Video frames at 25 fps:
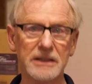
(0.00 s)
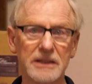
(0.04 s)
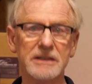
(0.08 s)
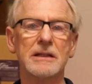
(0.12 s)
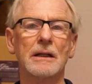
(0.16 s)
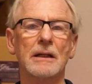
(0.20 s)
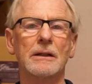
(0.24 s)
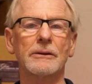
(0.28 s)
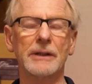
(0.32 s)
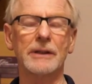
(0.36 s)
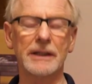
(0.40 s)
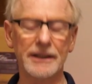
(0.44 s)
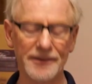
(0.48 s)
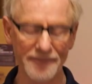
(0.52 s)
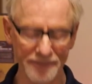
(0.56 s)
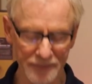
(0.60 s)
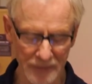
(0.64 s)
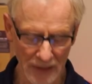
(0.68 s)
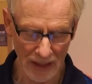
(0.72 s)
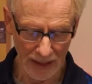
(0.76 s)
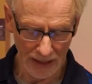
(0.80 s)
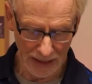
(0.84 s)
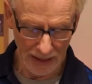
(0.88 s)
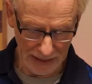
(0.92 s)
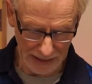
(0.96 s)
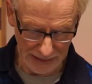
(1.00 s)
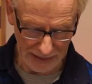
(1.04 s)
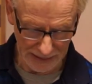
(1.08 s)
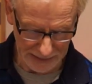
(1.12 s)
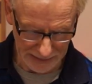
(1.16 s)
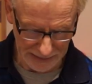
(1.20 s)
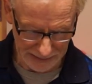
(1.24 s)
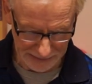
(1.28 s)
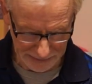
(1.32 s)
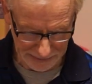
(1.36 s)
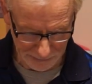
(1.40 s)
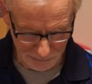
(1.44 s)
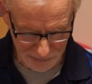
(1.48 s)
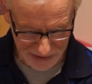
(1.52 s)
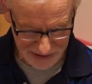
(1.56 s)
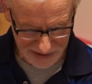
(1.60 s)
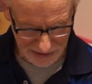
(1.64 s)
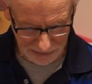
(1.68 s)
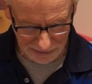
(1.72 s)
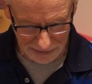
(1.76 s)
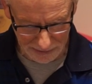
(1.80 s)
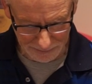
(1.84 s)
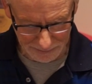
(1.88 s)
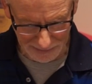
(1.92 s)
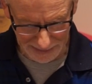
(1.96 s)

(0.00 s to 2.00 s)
distillery, and it was started